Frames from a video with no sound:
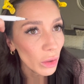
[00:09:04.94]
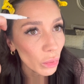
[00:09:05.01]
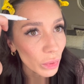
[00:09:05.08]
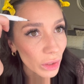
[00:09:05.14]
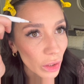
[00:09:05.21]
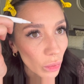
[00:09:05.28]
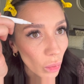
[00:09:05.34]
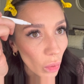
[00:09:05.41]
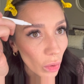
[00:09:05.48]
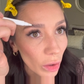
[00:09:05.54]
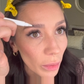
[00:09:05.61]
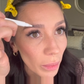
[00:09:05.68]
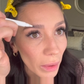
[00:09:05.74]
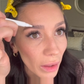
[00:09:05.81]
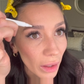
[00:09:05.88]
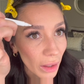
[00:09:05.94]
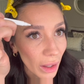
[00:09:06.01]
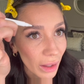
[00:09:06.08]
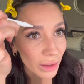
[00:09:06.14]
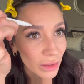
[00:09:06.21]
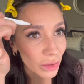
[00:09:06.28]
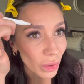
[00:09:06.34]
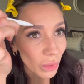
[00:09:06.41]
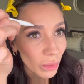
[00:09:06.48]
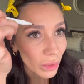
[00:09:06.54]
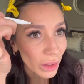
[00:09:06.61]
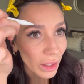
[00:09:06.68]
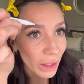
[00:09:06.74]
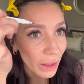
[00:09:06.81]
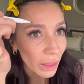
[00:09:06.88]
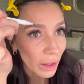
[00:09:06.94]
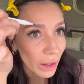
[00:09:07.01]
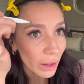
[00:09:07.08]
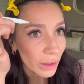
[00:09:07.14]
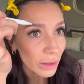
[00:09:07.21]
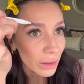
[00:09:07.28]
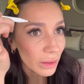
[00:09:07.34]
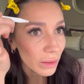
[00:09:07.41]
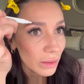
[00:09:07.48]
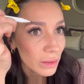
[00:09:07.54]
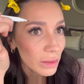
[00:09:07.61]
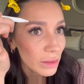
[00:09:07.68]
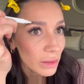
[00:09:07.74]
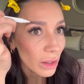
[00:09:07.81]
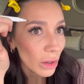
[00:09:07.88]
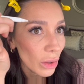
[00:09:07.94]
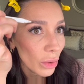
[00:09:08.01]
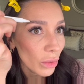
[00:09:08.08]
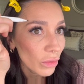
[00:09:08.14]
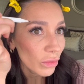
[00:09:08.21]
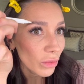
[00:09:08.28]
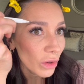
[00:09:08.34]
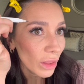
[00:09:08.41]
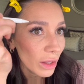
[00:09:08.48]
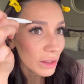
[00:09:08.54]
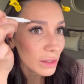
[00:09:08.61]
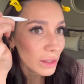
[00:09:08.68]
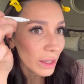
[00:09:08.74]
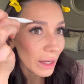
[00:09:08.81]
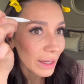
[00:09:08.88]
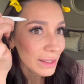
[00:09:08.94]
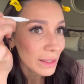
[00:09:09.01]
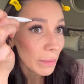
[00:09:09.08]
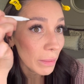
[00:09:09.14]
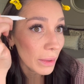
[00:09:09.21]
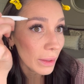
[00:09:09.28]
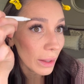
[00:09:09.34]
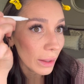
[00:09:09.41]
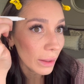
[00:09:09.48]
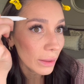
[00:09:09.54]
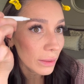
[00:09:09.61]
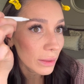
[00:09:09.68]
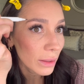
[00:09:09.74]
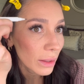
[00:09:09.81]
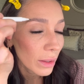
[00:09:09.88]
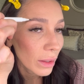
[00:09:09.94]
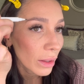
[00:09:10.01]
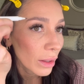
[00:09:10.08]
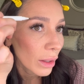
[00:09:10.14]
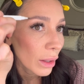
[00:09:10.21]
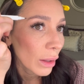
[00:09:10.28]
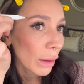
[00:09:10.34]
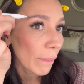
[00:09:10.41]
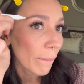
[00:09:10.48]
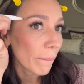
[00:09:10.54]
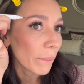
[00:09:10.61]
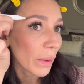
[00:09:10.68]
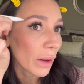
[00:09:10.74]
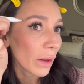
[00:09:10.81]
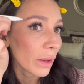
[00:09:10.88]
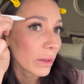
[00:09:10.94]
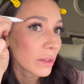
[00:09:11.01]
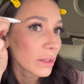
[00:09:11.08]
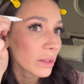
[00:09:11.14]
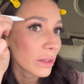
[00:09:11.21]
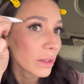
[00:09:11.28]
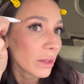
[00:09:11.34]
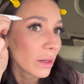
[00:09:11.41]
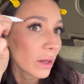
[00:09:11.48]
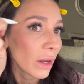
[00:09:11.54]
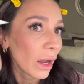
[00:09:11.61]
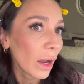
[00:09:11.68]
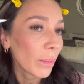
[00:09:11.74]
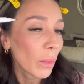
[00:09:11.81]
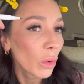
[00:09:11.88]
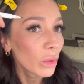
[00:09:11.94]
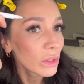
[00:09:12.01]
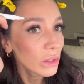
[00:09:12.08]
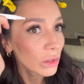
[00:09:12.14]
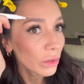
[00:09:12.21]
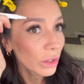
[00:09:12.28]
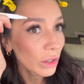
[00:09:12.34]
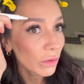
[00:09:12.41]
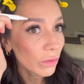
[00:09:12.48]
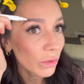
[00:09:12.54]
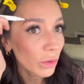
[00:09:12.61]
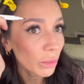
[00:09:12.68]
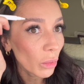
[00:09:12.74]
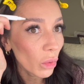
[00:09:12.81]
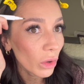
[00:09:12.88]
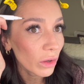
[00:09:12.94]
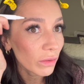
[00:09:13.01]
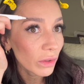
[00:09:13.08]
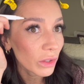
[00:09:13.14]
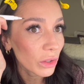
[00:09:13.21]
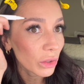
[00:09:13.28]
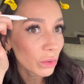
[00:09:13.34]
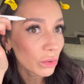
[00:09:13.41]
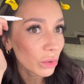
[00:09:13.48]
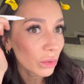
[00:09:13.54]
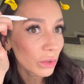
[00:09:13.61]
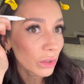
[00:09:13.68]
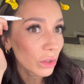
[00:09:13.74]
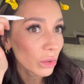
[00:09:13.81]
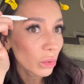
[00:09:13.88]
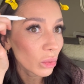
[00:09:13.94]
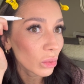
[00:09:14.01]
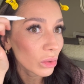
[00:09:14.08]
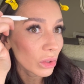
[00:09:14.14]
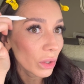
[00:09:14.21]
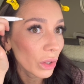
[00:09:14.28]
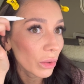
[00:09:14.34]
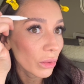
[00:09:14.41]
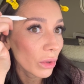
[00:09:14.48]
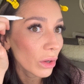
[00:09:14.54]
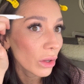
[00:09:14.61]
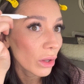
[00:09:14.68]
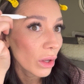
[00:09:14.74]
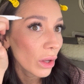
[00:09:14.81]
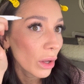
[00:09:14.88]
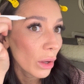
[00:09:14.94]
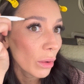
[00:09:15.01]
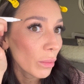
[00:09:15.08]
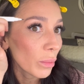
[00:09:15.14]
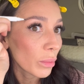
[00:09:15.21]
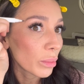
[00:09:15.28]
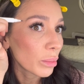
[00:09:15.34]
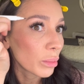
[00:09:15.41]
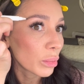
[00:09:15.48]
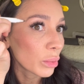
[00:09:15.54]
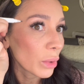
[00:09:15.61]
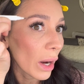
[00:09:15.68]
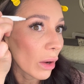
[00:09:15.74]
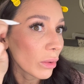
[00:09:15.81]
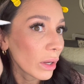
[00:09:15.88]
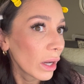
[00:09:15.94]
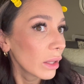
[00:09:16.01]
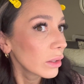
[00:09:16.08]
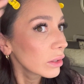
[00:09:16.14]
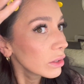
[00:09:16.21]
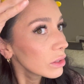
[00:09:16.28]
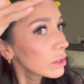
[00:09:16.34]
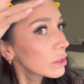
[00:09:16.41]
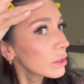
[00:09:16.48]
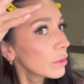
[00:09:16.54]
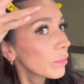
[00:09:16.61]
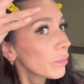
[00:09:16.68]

really warm, and I don't like that. So for that sake, I didn't get it, but I'm always looking for more of a neutral to cool tone brow colors.